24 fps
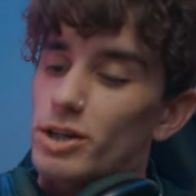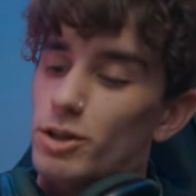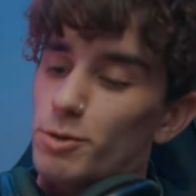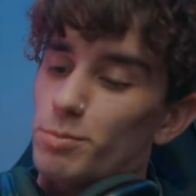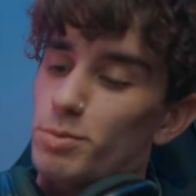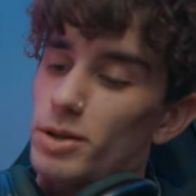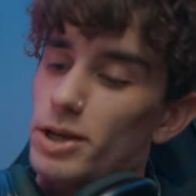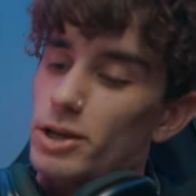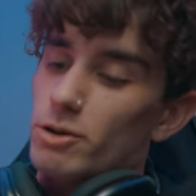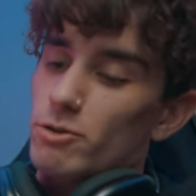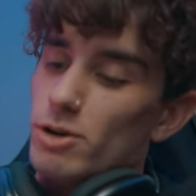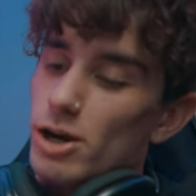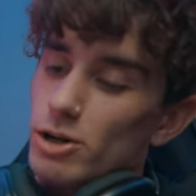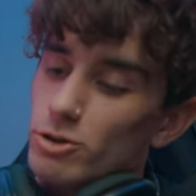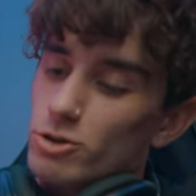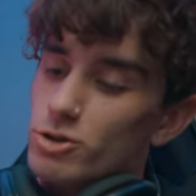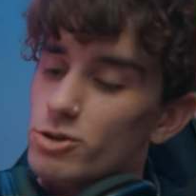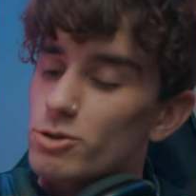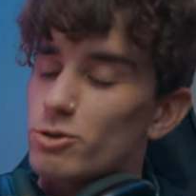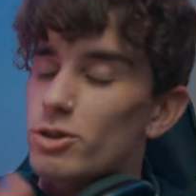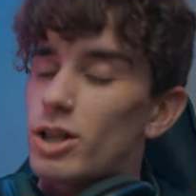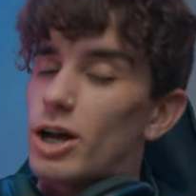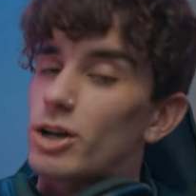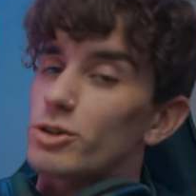Now, the plane crash
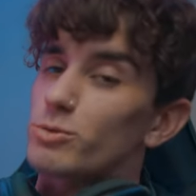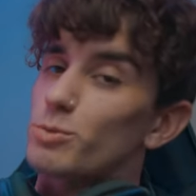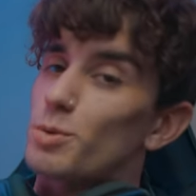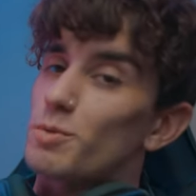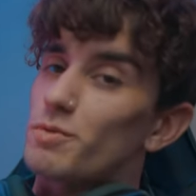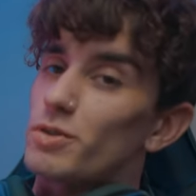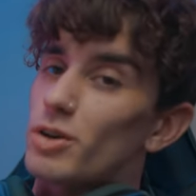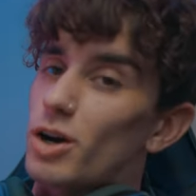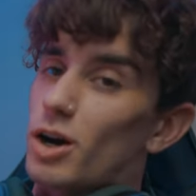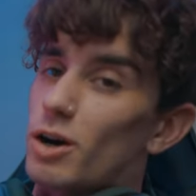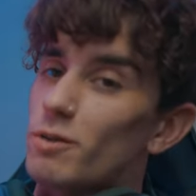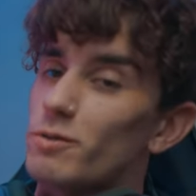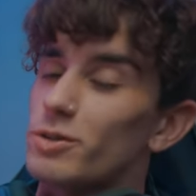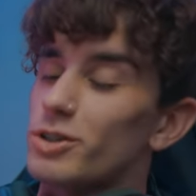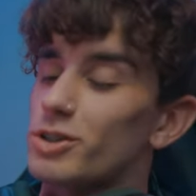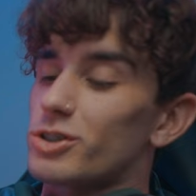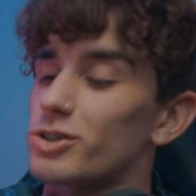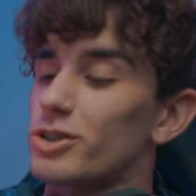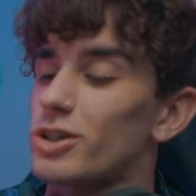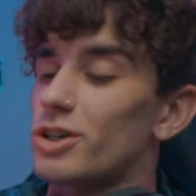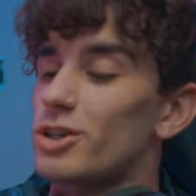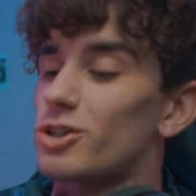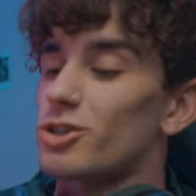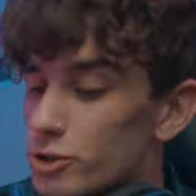was the last movie,
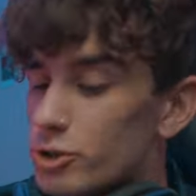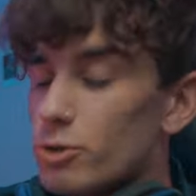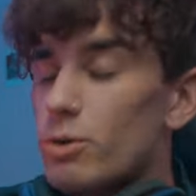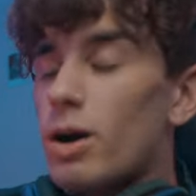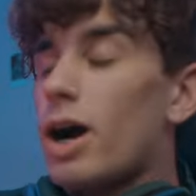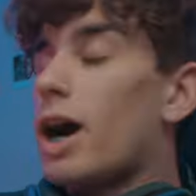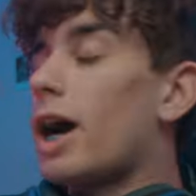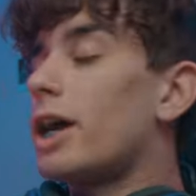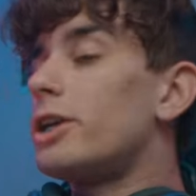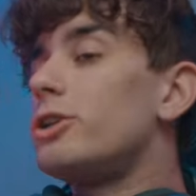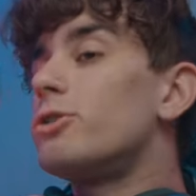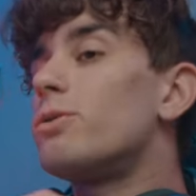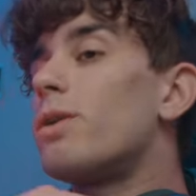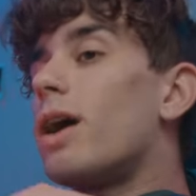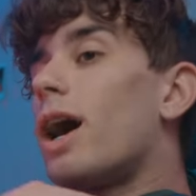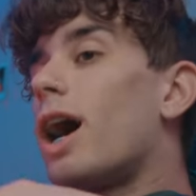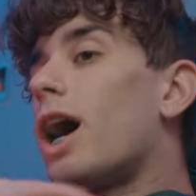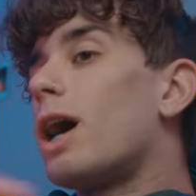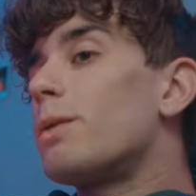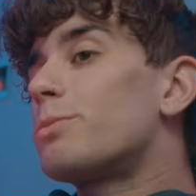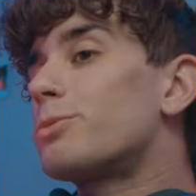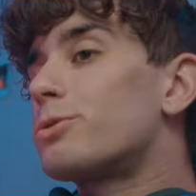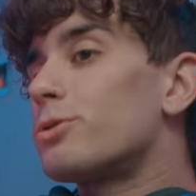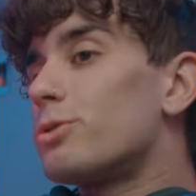obviously, so I know
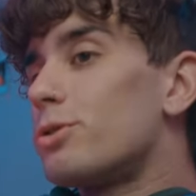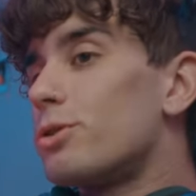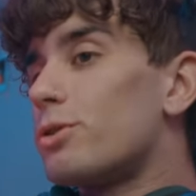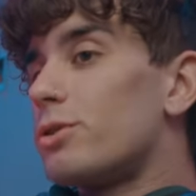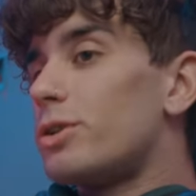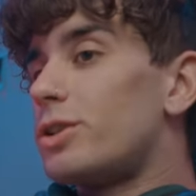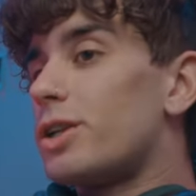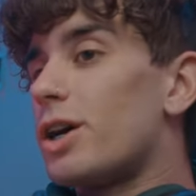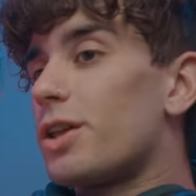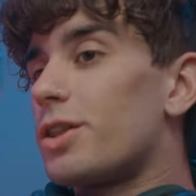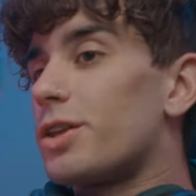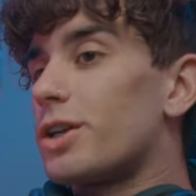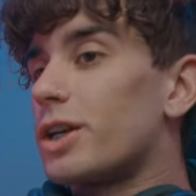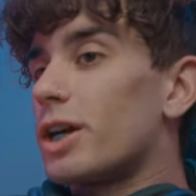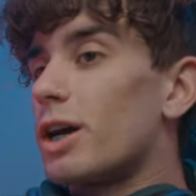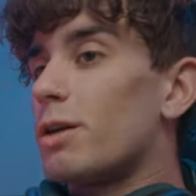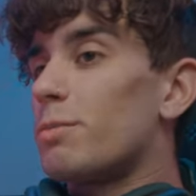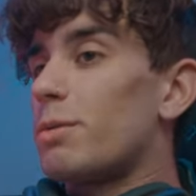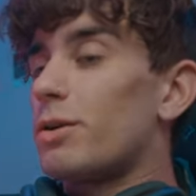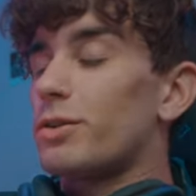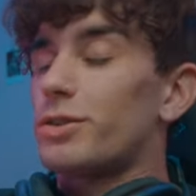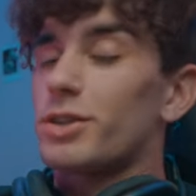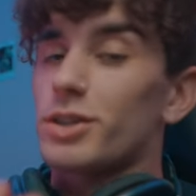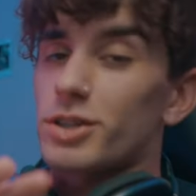absolutely nothing
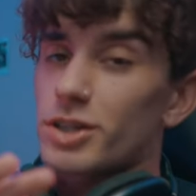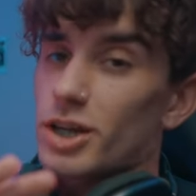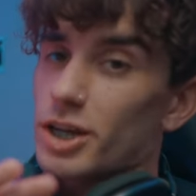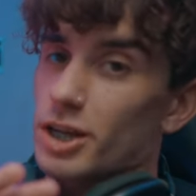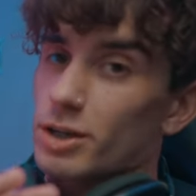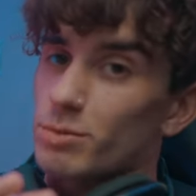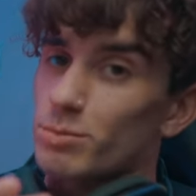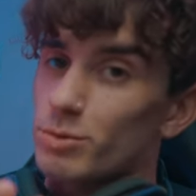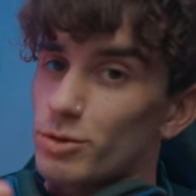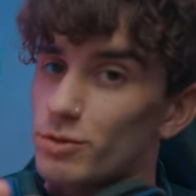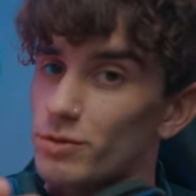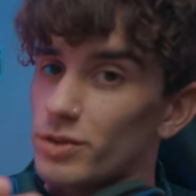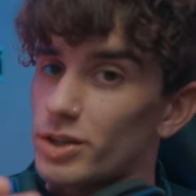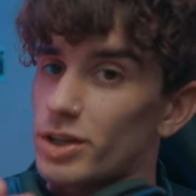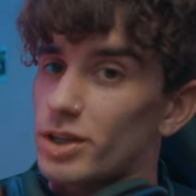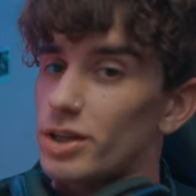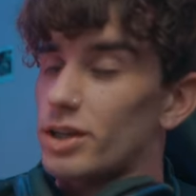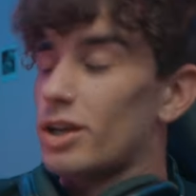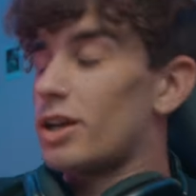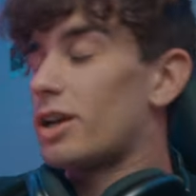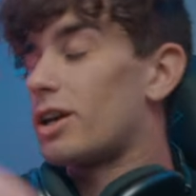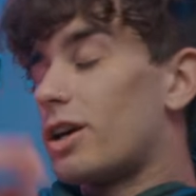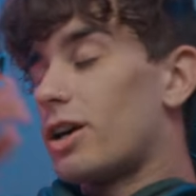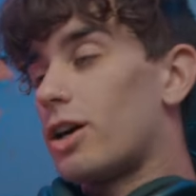about the second
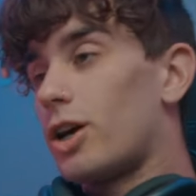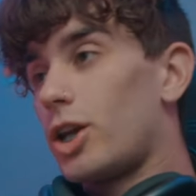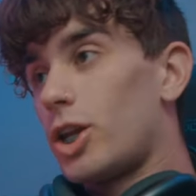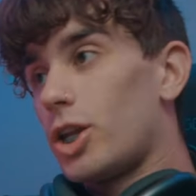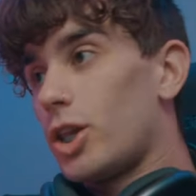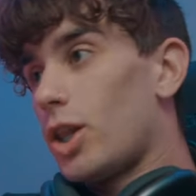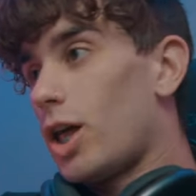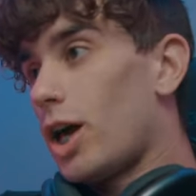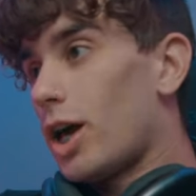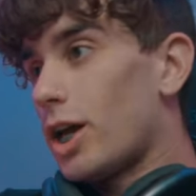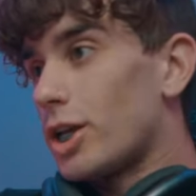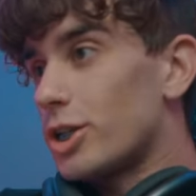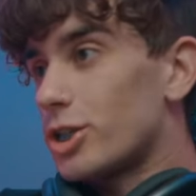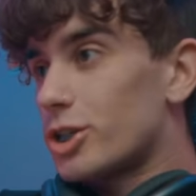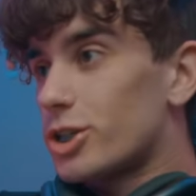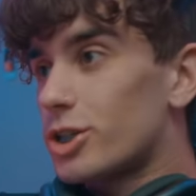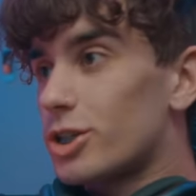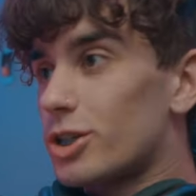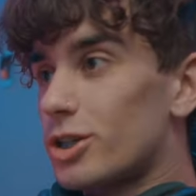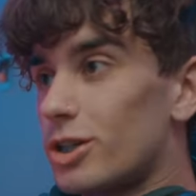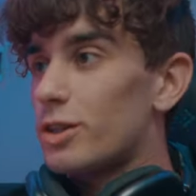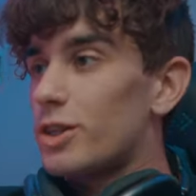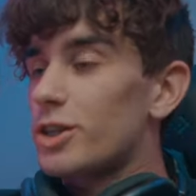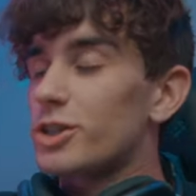movie
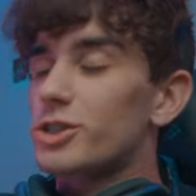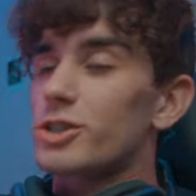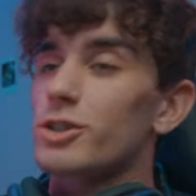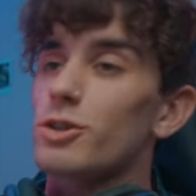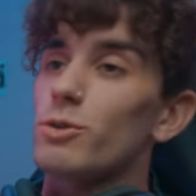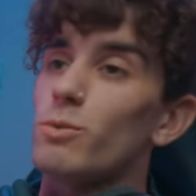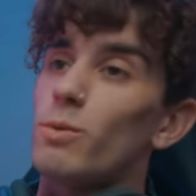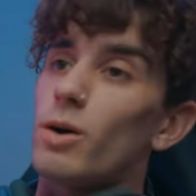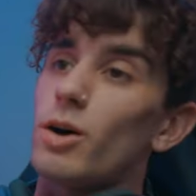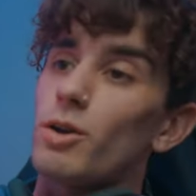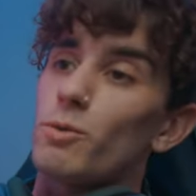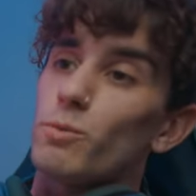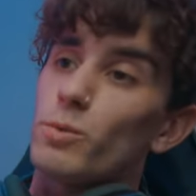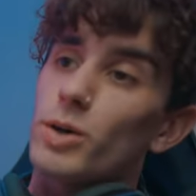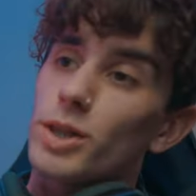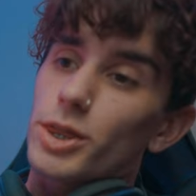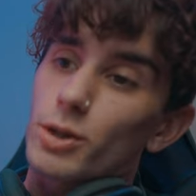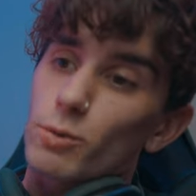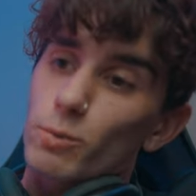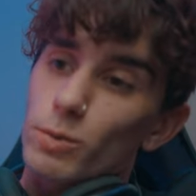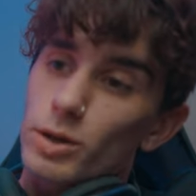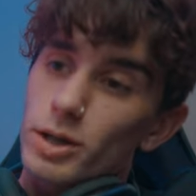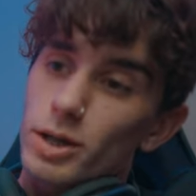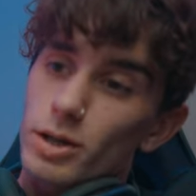Unless this is the one with
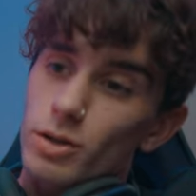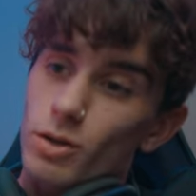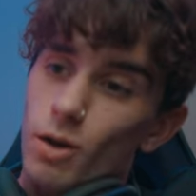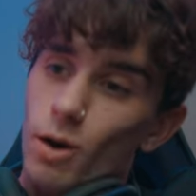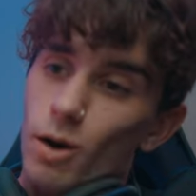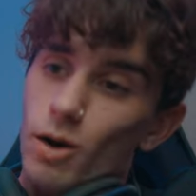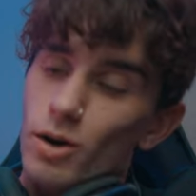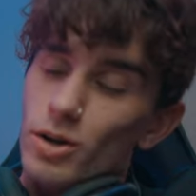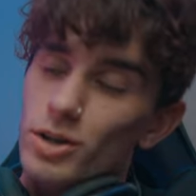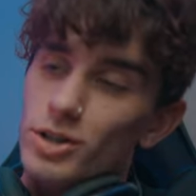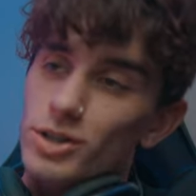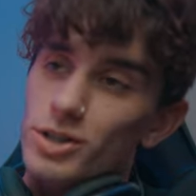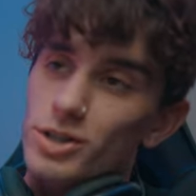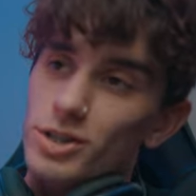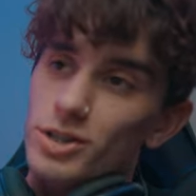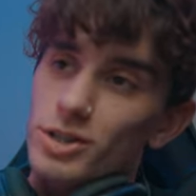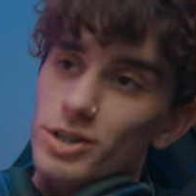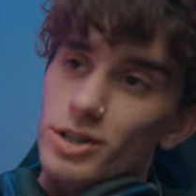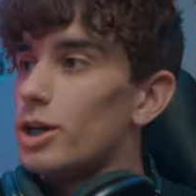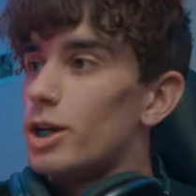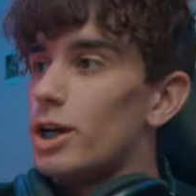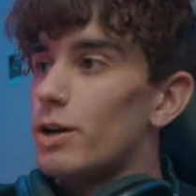the wooden logs.